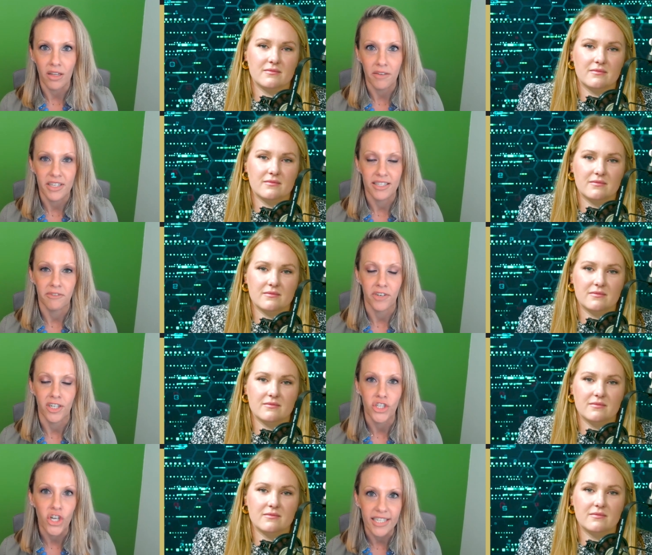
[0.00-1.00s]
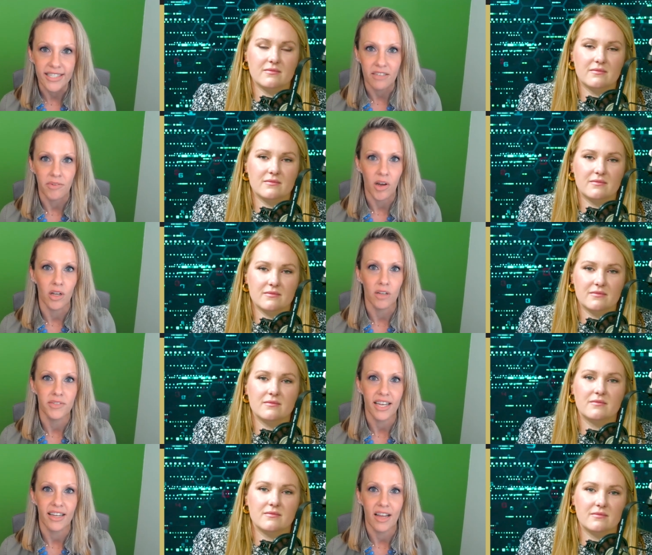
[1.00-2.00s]
Speaker 1: of the different attorneys
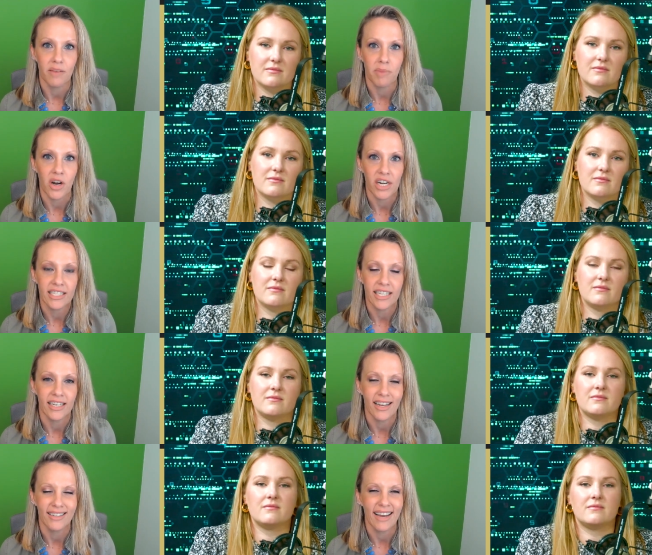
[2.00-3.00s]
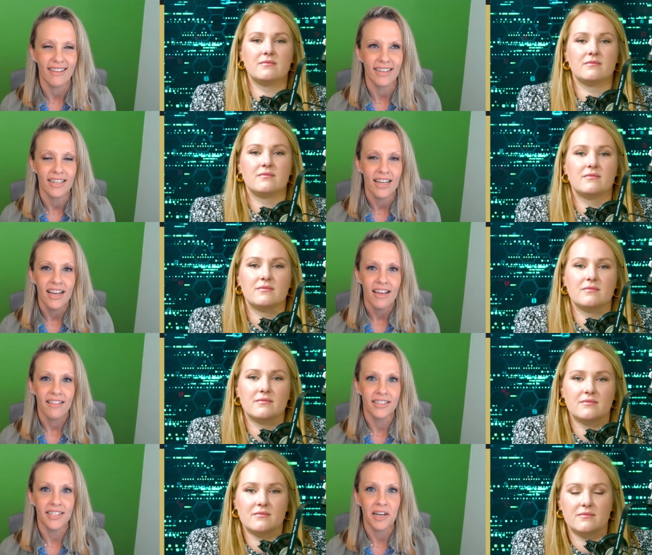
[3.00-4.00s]
involved and, and parties, and and yeah, that
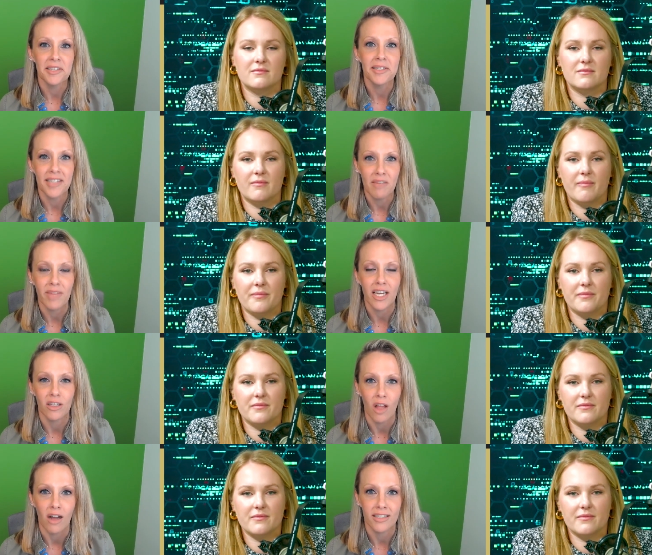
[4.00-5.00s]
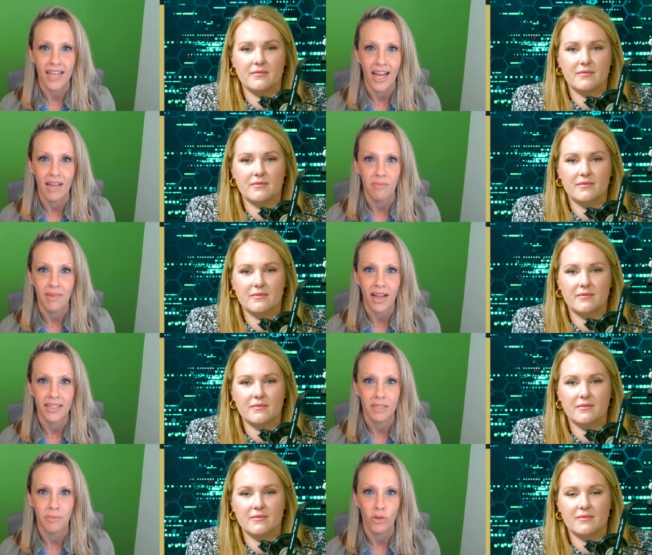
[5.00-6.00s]
that does seem like a long time,
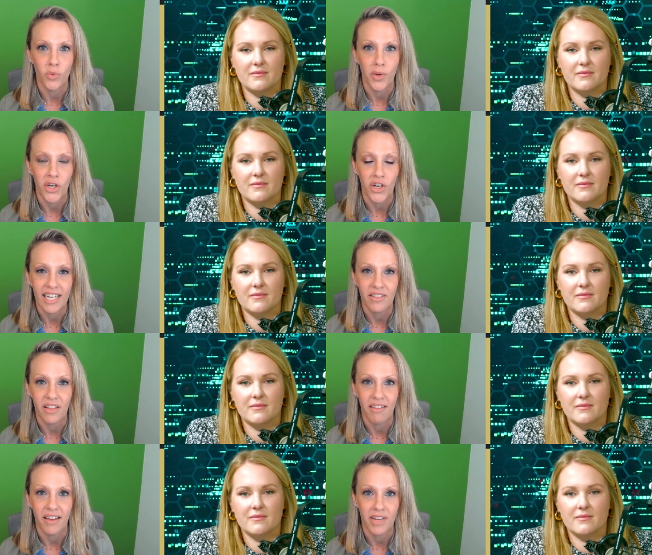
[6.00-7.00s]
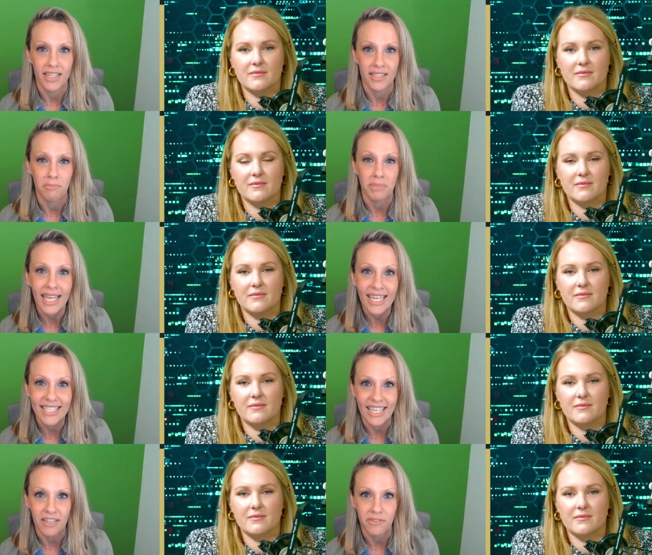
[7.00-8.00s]
I suppose, when you're in the thick of it as a
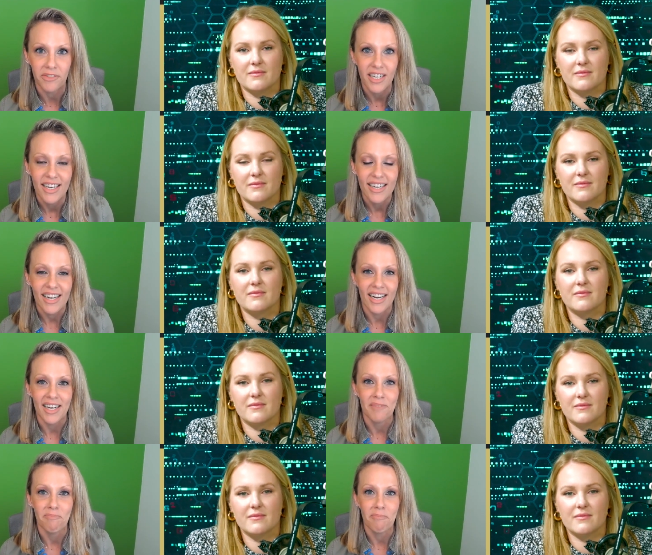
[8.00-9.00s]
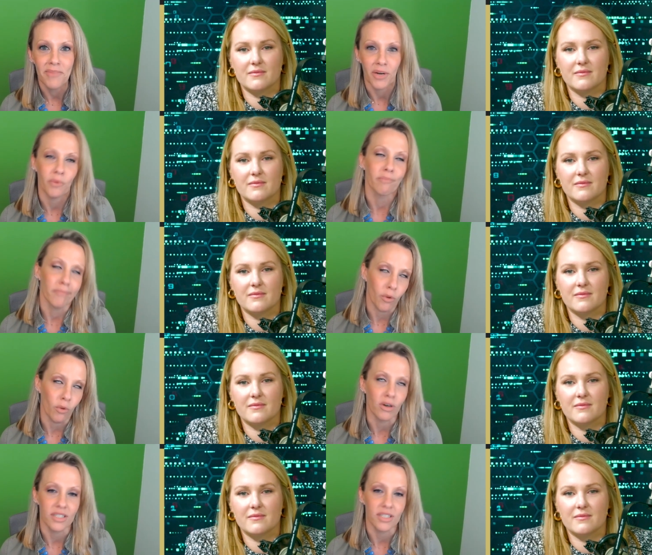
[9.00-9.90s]
plaintiff, um, you know, or a